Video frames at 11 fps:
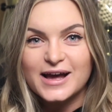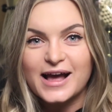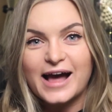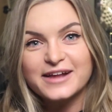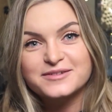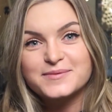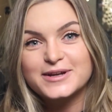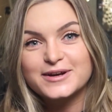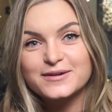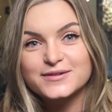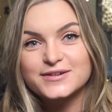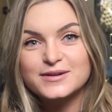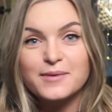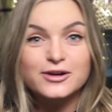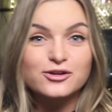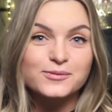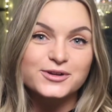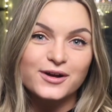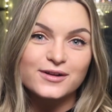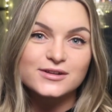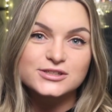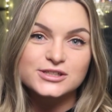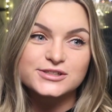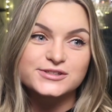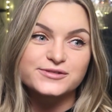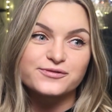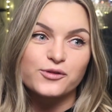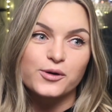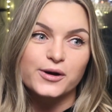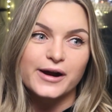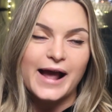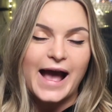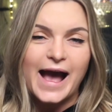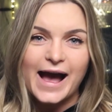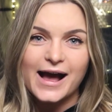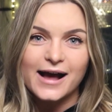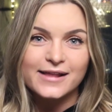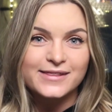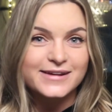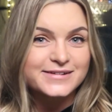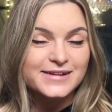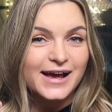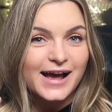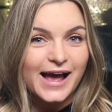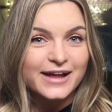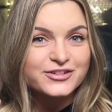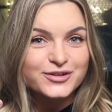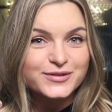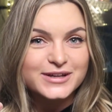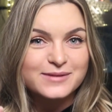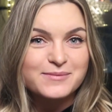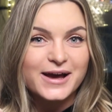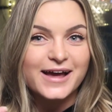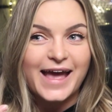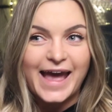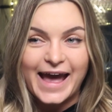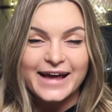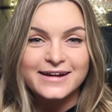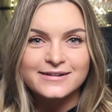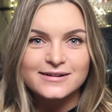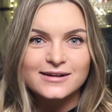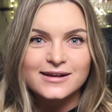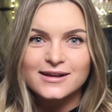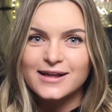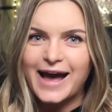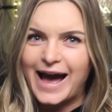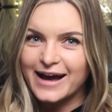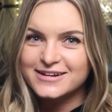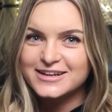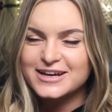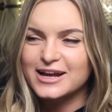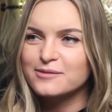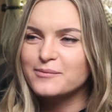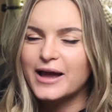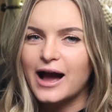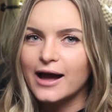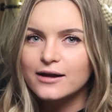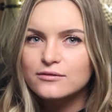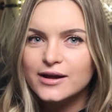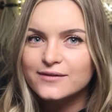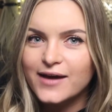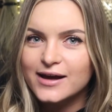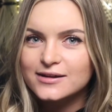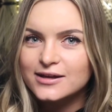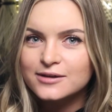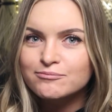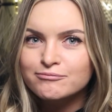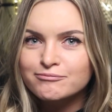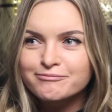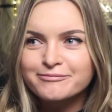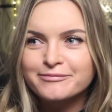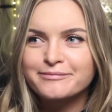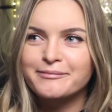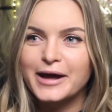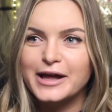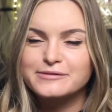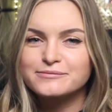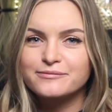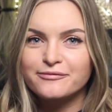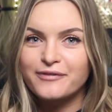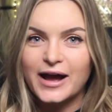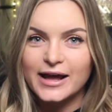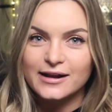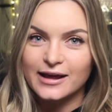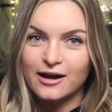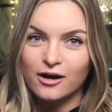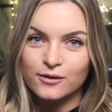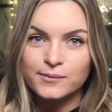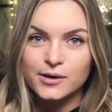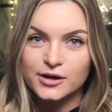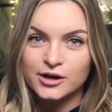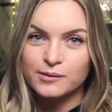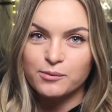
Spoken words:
asked me to go see my dermatologist for this angioedema and acne. And I'm like, I don't have acne, but fine, like I'll book in an